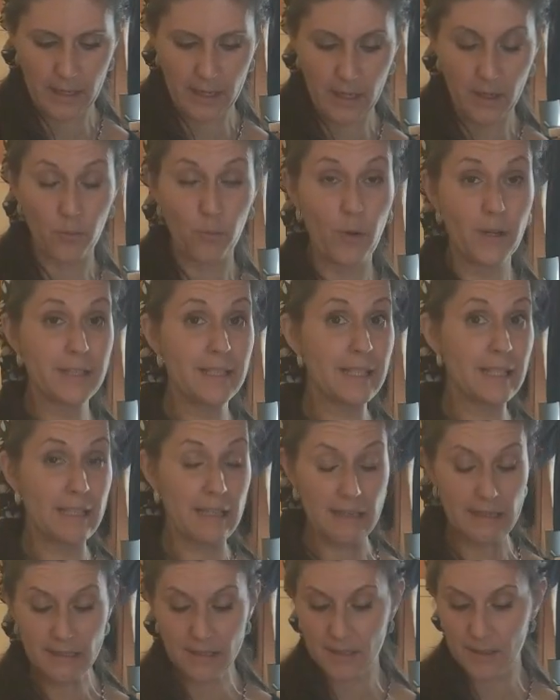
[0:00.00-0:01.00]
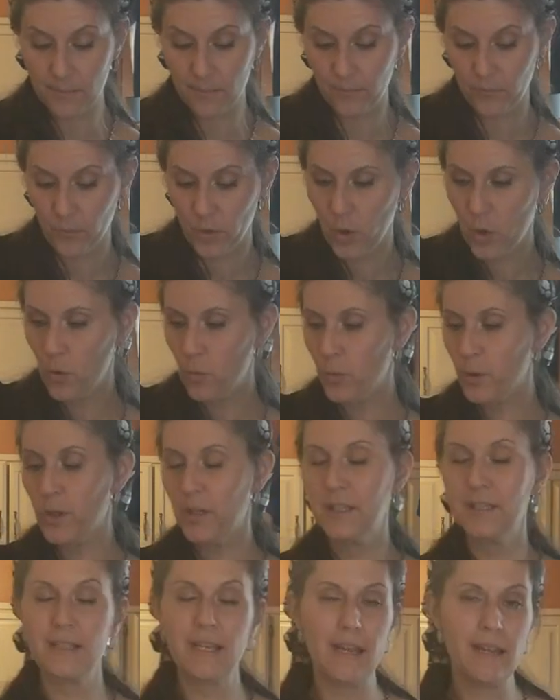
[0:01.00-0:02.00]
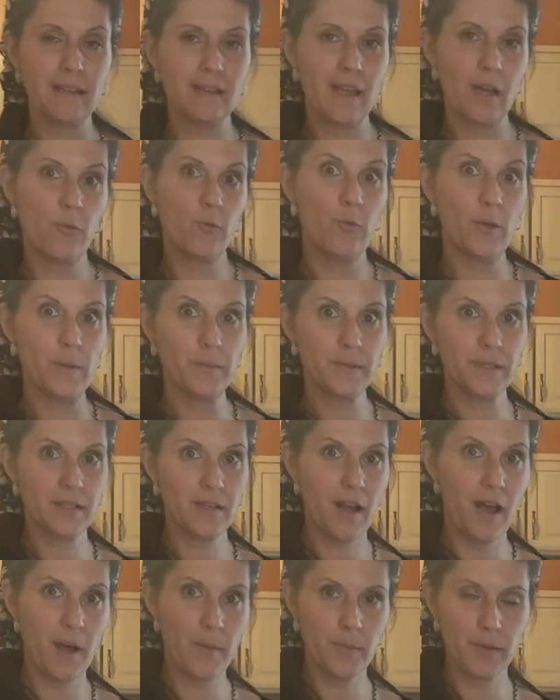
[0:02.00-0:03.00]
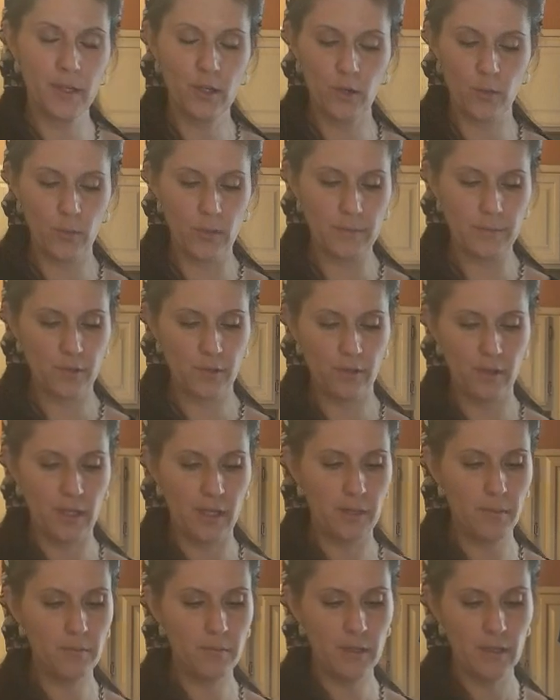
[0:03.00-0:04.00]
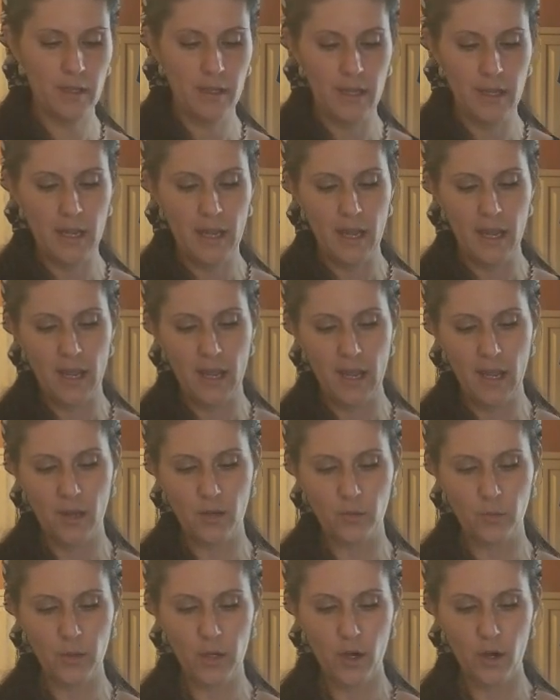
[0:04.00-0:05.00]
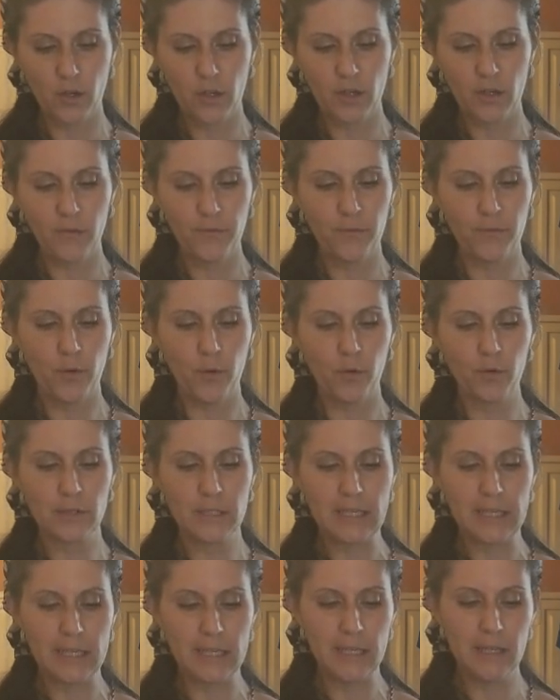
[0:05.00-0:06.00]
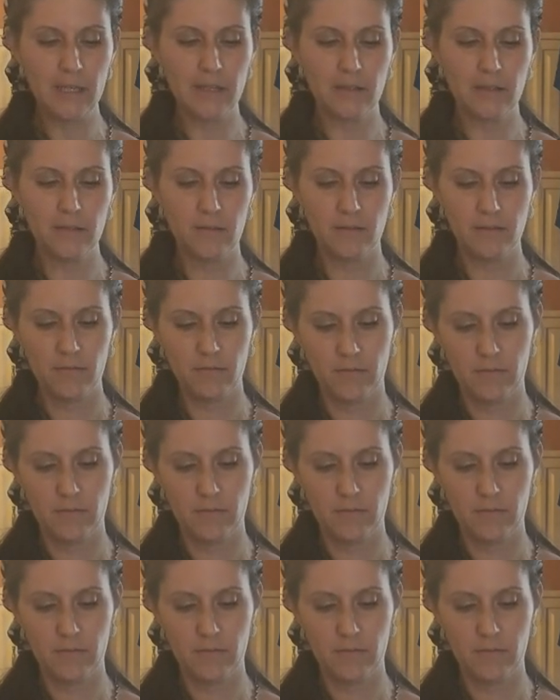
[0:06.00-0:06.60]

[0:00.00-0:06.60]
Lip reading: And once it is, we're going to take that whipped topping or whipped cream and we are going to fold it in.